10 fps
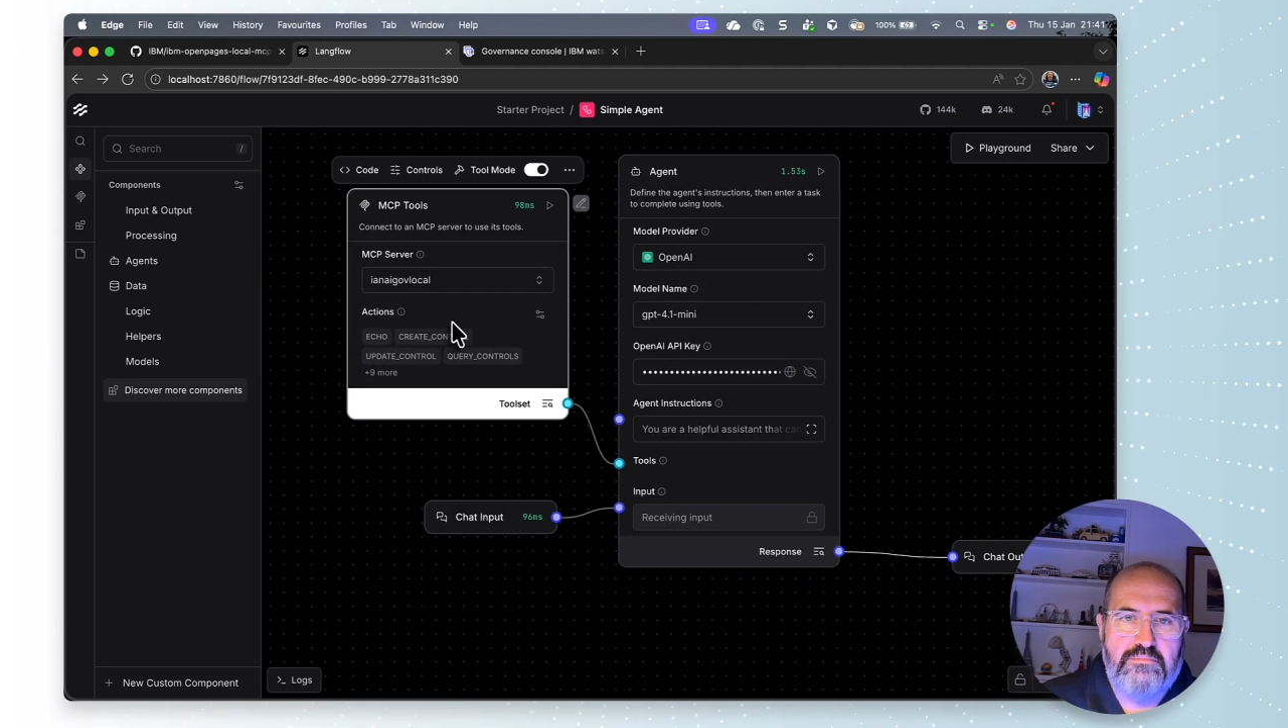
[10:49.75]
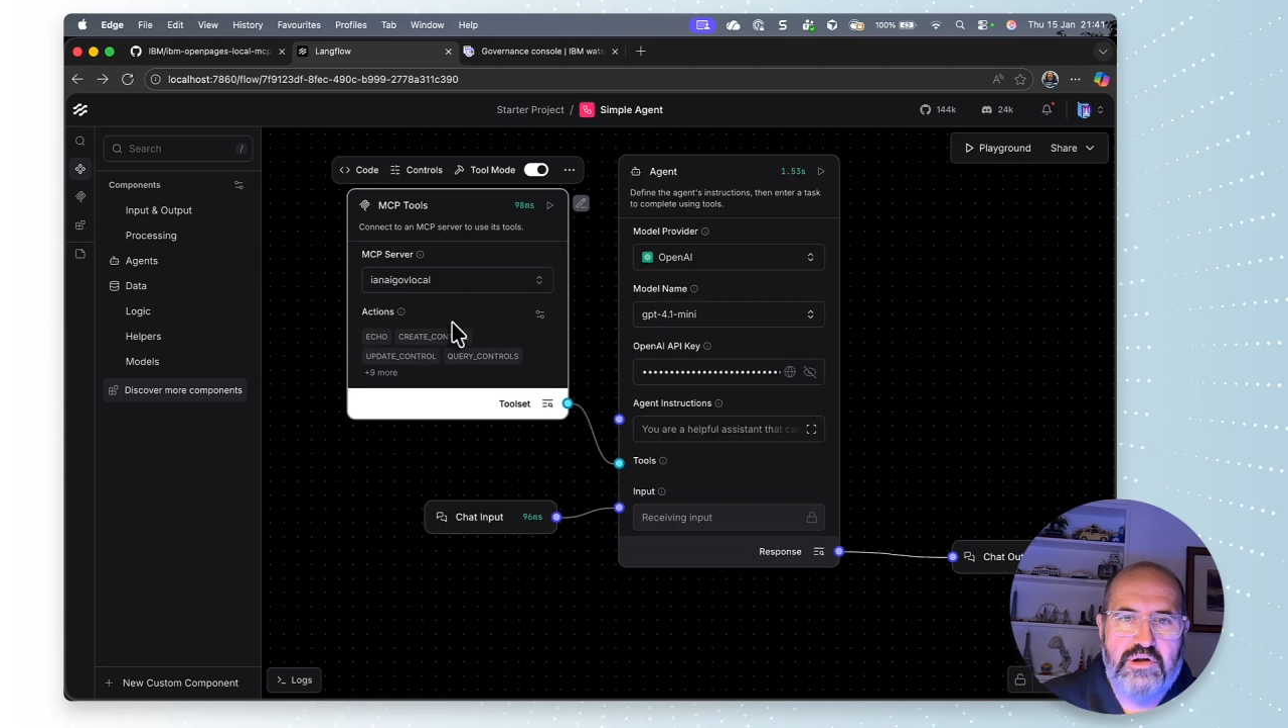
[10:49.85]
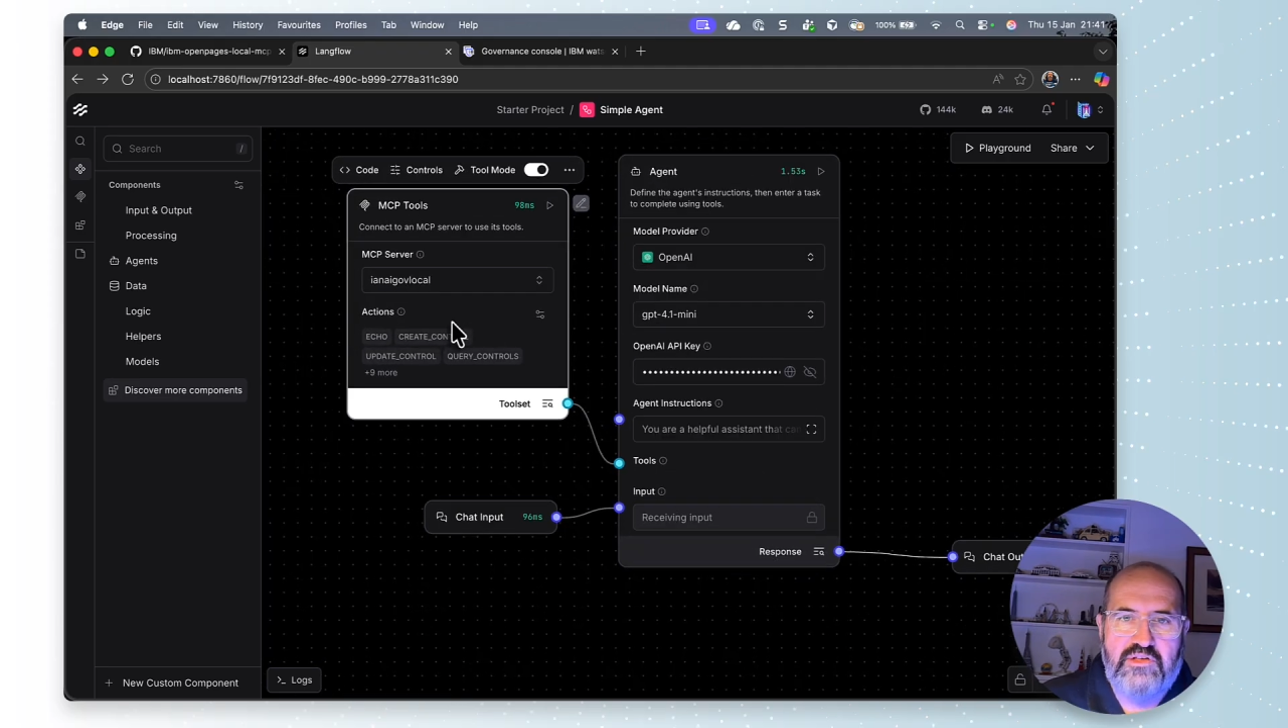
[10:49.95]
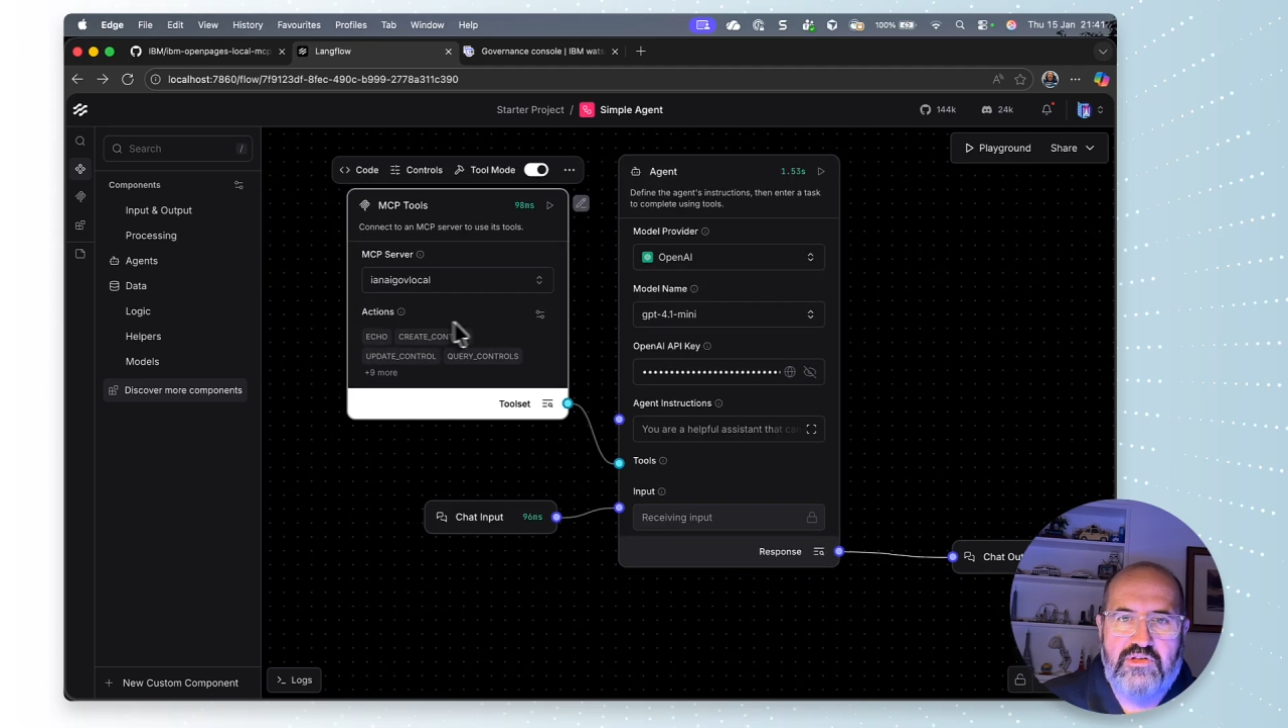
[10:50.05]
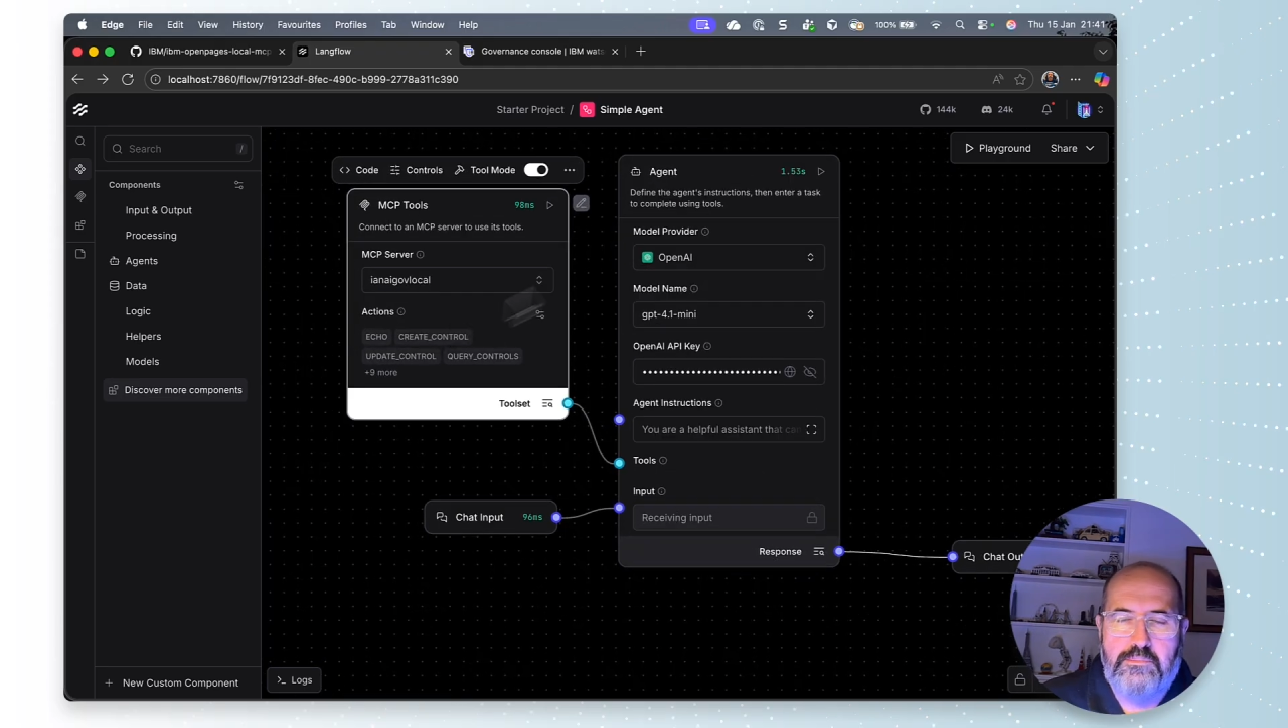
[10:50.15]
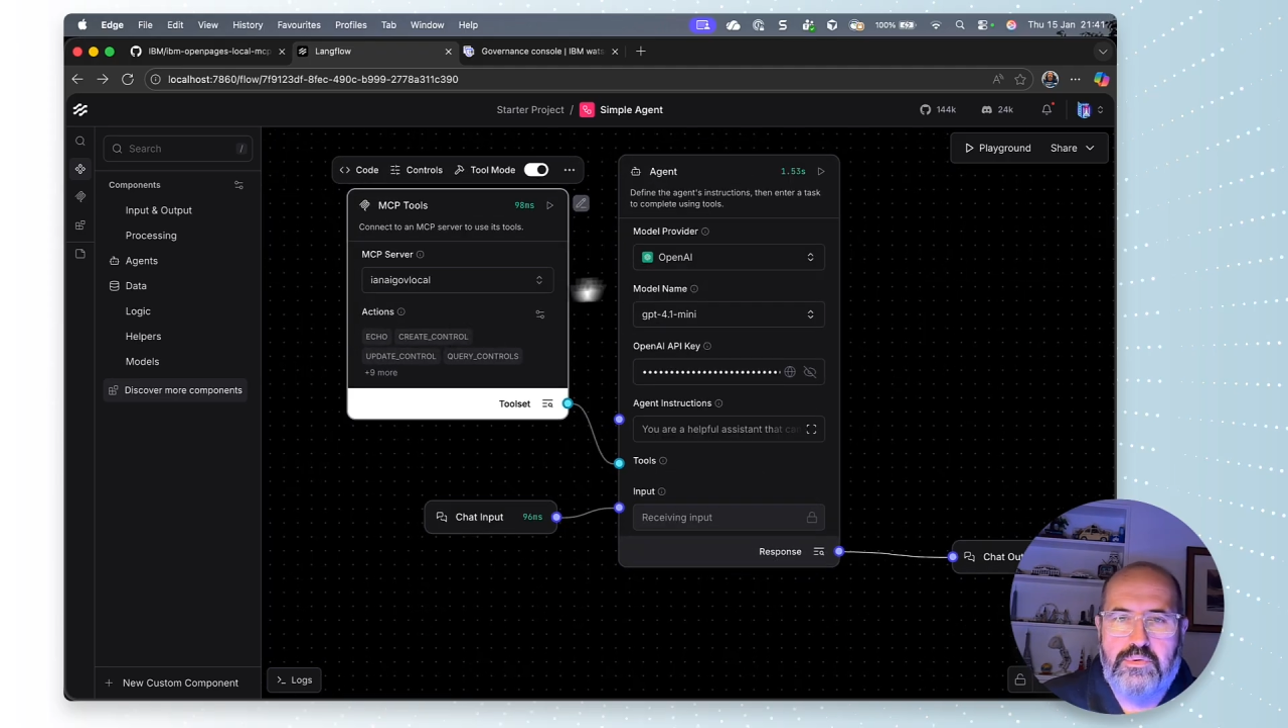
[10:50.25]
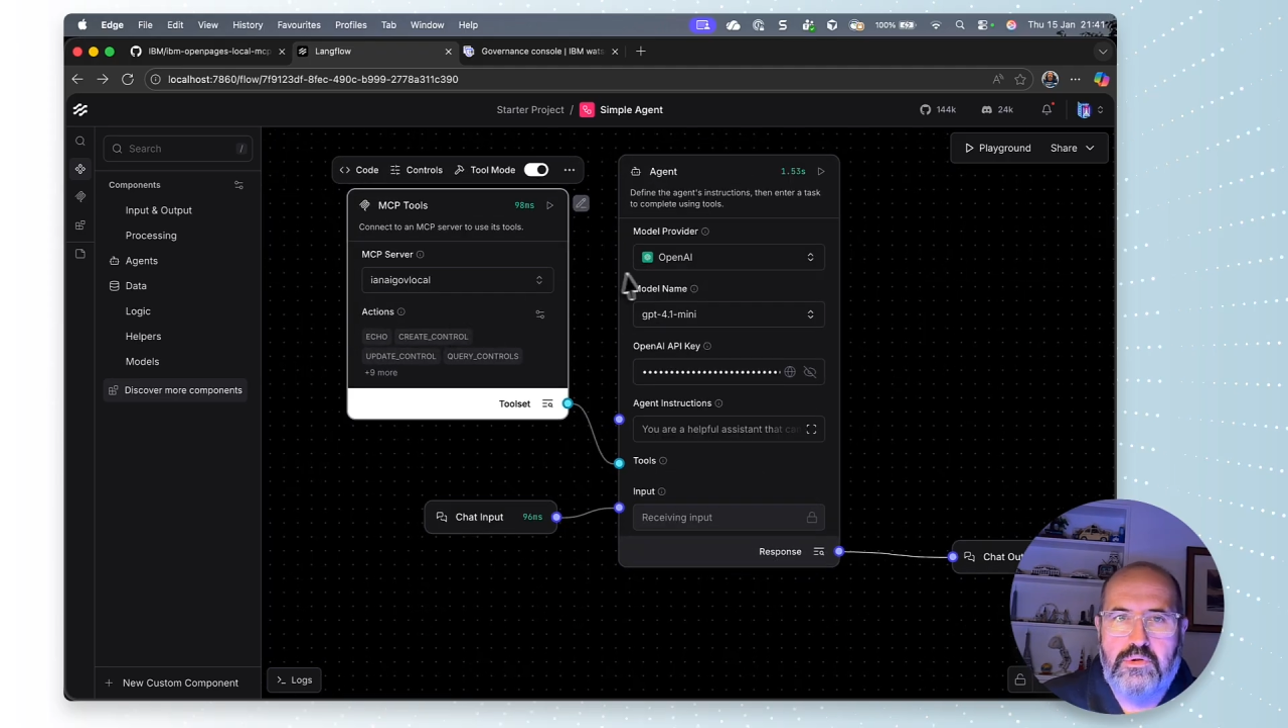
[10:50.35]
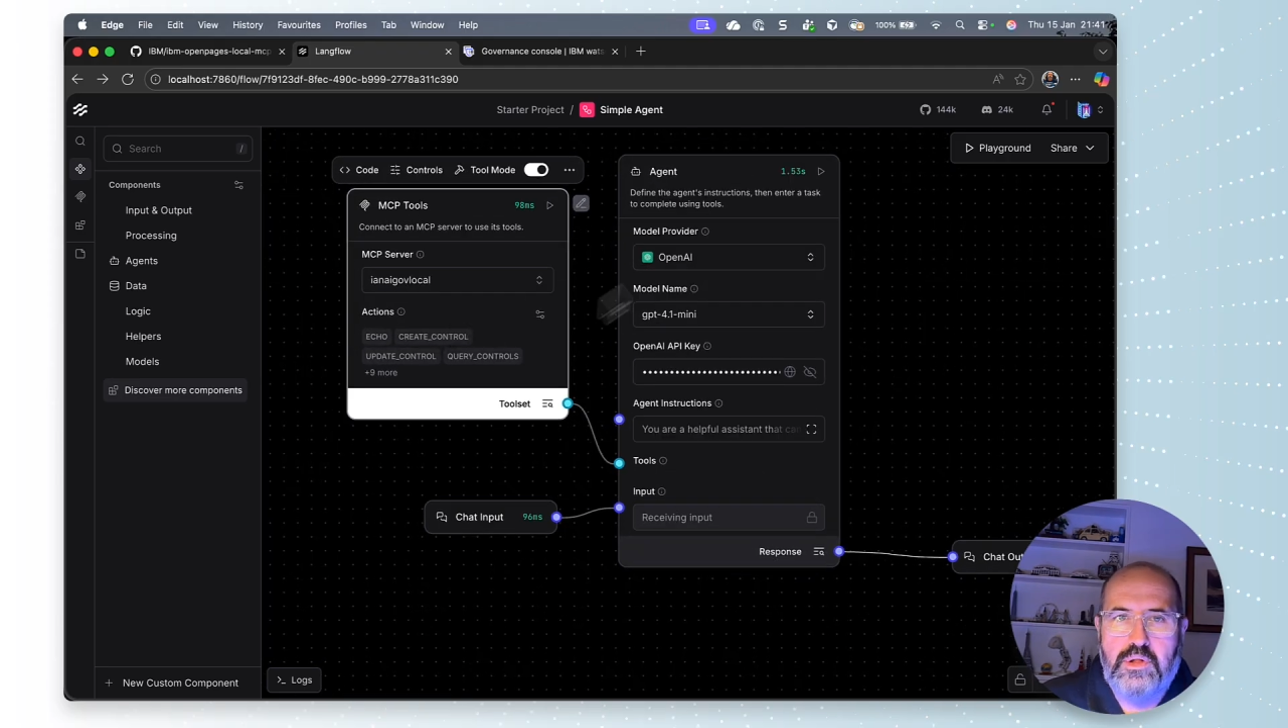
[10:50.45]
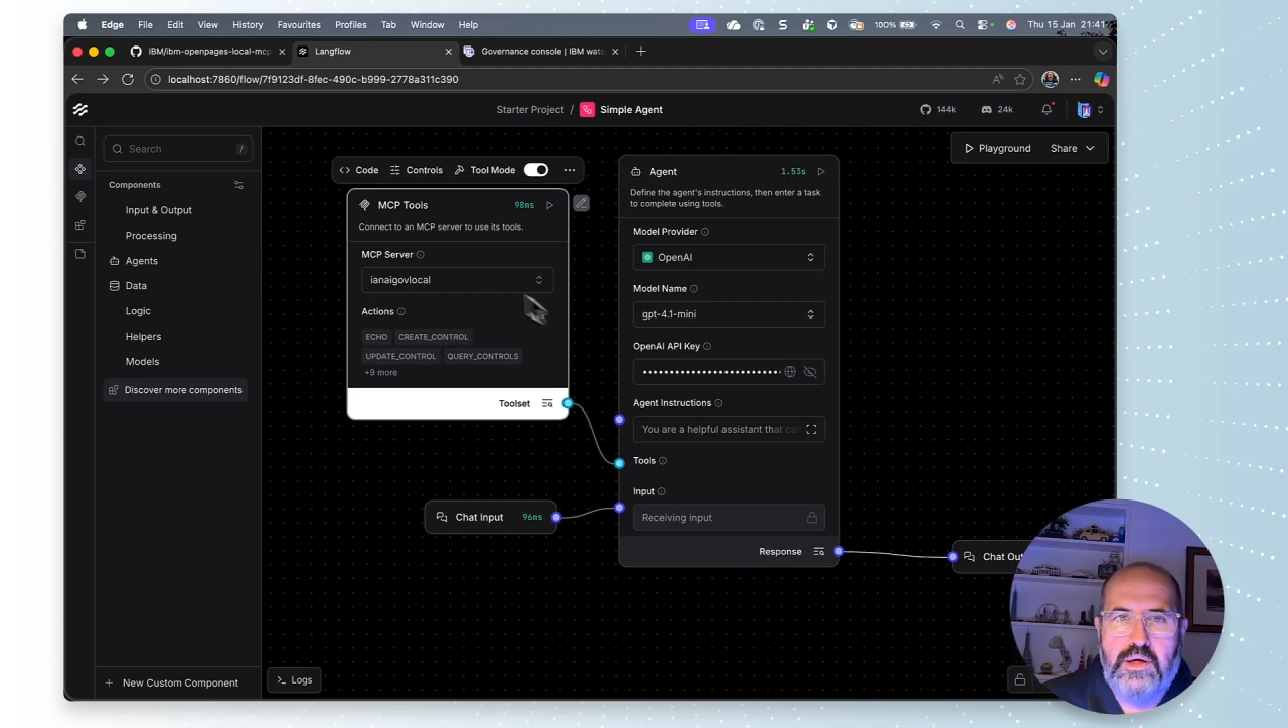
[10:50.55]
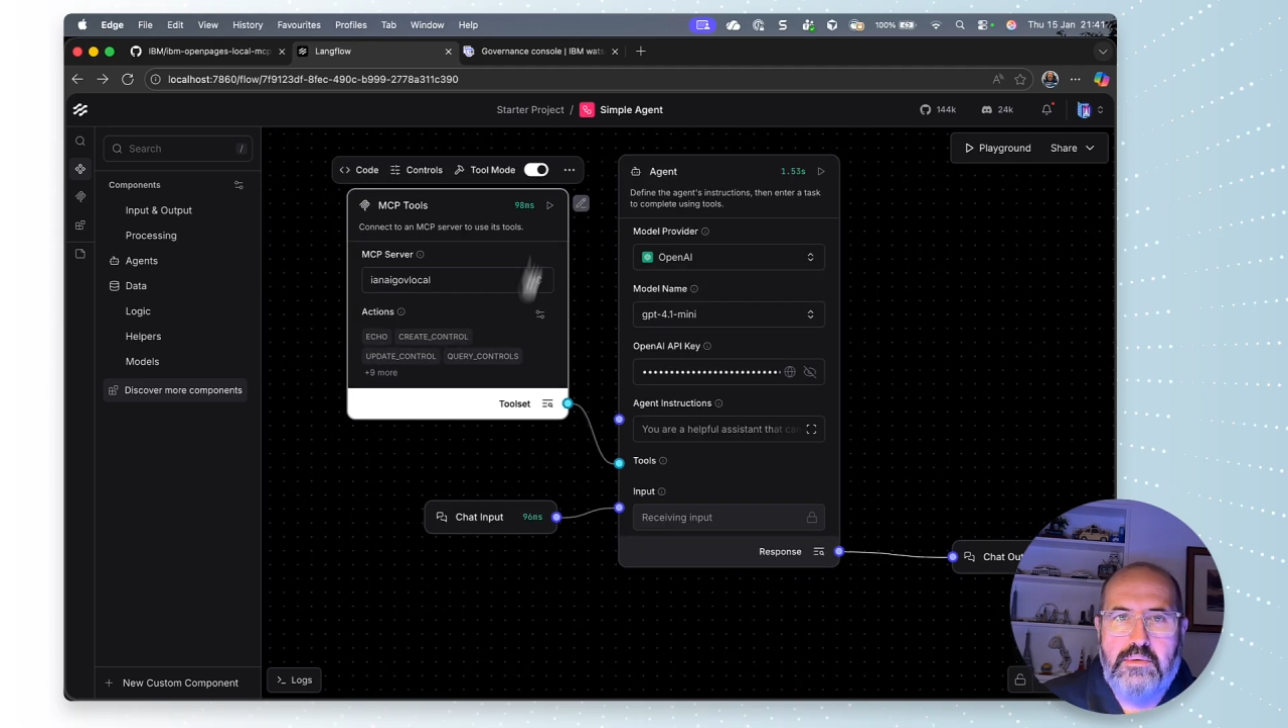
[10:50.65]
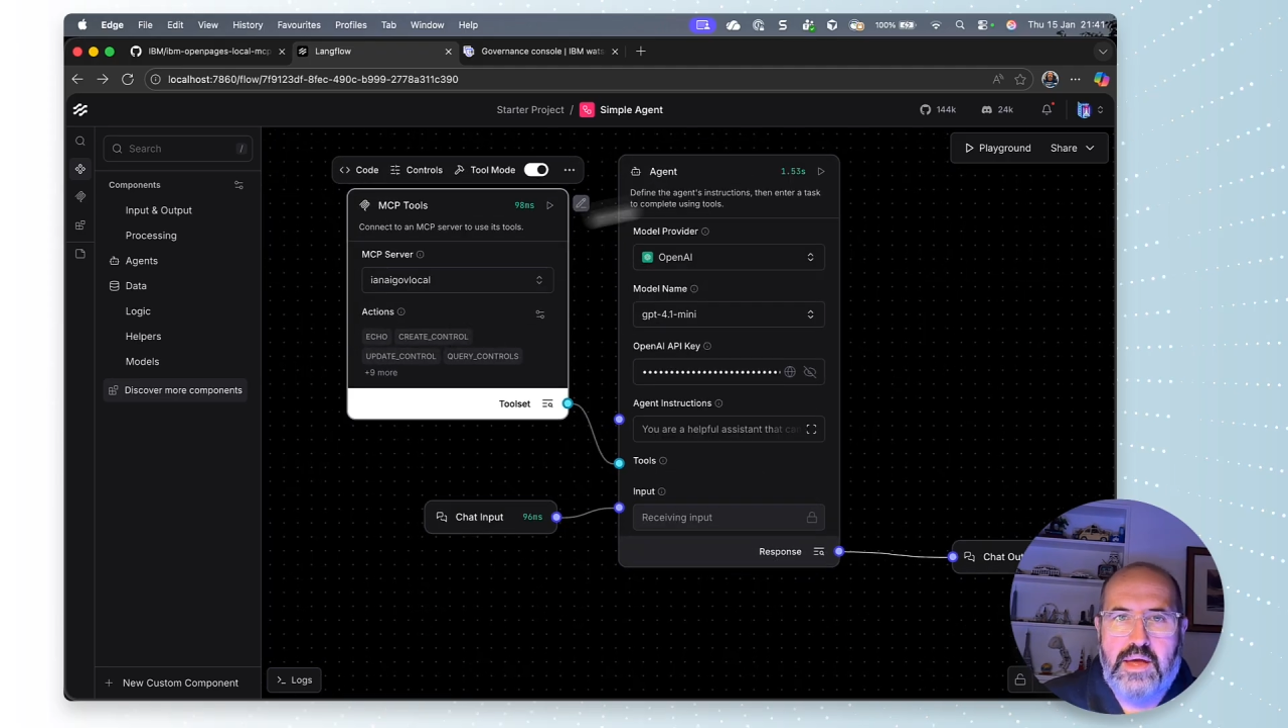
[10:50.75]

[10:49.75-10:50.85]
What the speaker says: Pretty simple